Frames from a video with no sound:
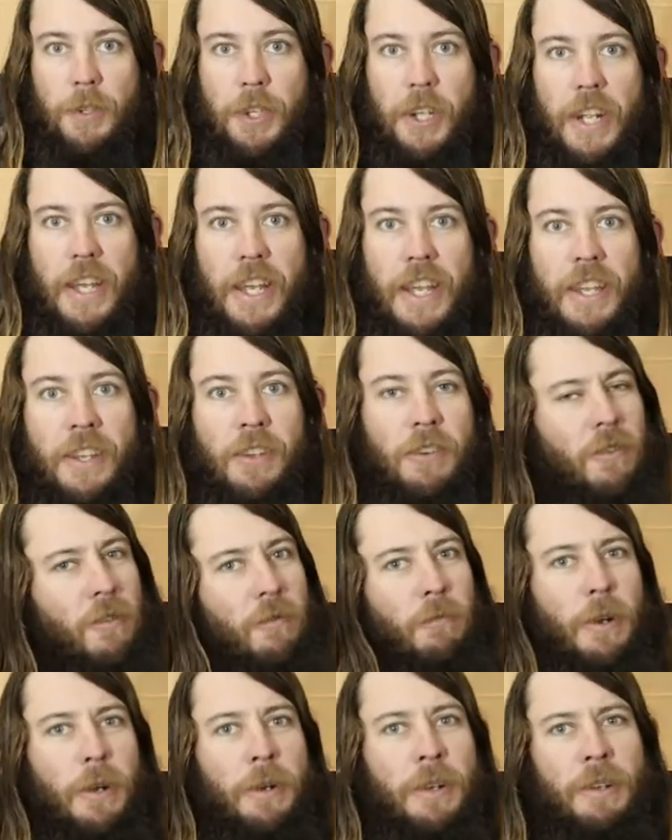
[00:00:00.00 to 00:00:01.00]
G'day,
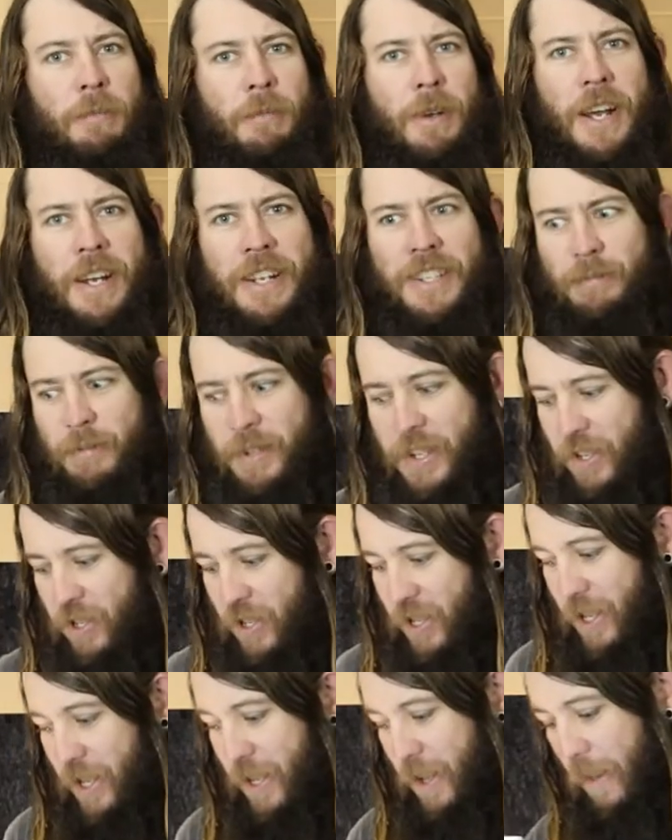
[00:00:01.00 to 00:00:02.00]
welcome to Marty's Beer
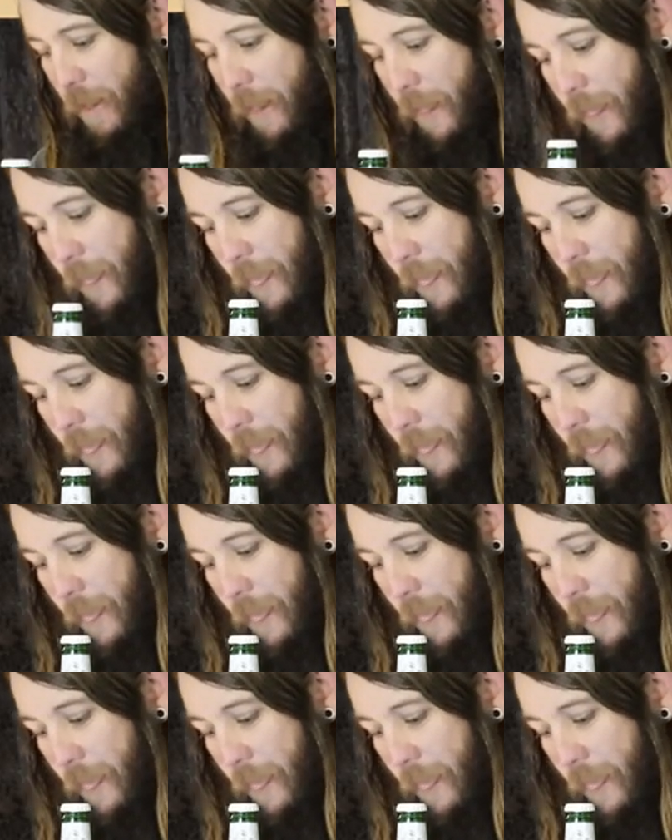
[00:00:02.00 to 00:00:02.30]
Show.